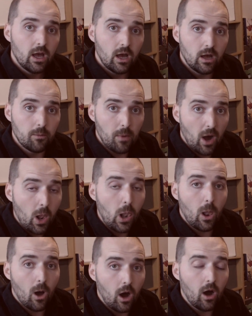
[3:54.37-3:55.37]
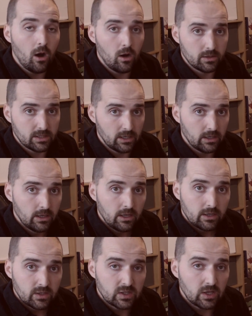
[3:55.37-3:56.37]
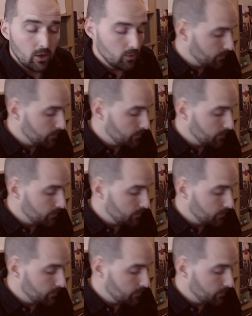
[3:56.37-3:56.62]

a lot harder. So